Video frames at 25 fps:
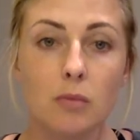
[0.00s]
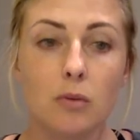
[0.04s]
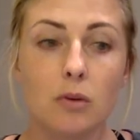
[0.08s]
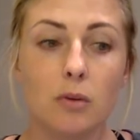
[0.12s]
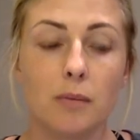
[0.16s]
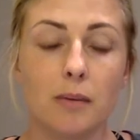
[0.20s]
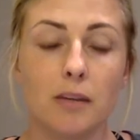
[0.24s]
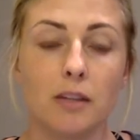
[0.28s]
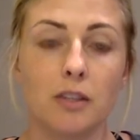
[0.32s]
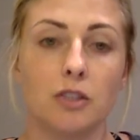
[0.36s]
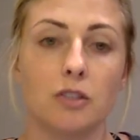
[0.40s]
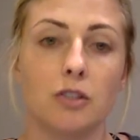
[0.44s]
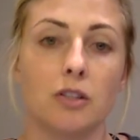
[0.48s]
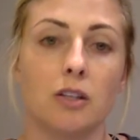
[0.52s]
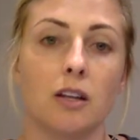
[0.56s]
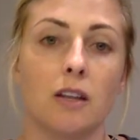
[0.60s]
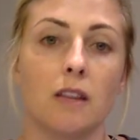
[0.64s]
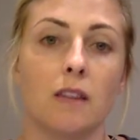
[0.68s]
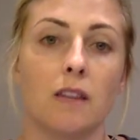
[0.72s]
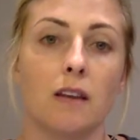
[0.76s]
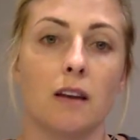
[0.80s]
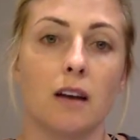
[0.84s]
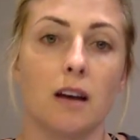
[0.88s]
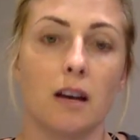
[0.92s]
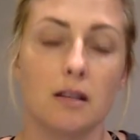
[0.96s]
we're measuring
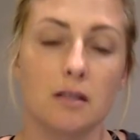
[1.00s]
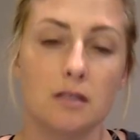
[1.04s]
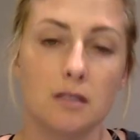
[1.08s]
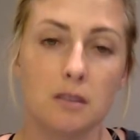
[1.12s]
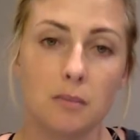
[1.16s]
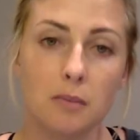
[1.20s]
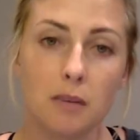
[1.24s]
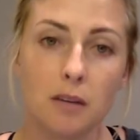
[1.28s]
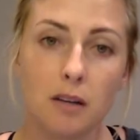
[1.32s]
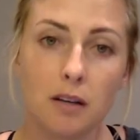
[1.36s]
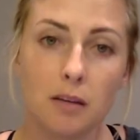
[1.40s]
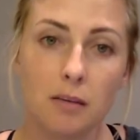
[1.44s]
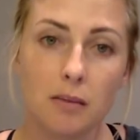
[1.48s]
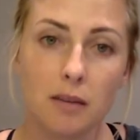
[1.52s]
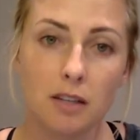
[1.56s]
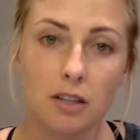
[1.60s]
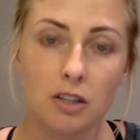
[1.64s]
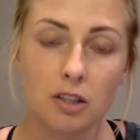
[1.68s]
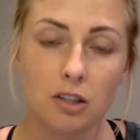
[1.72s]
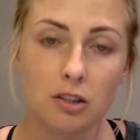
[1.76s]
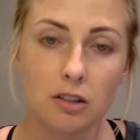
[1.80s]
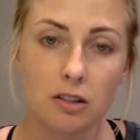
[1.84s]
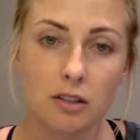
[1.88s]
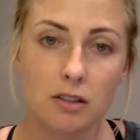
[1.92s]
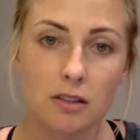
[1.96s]
in the customary
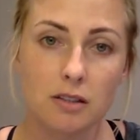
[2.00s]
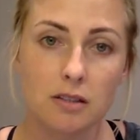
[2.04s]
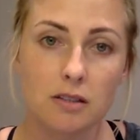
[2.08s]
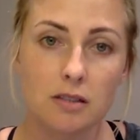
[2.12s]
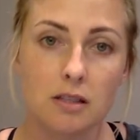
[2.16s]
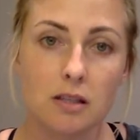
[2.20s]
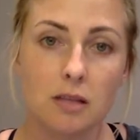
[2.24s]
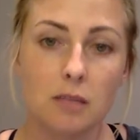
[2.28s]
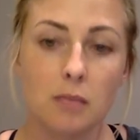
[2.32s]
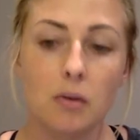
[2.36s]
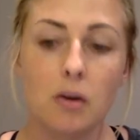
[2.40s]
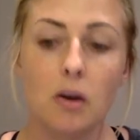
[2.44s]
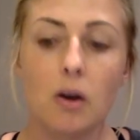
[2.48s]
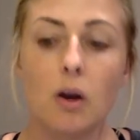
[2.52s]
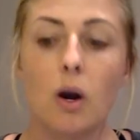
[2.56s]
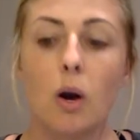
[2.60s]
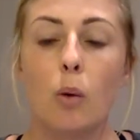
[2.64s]
measuring system.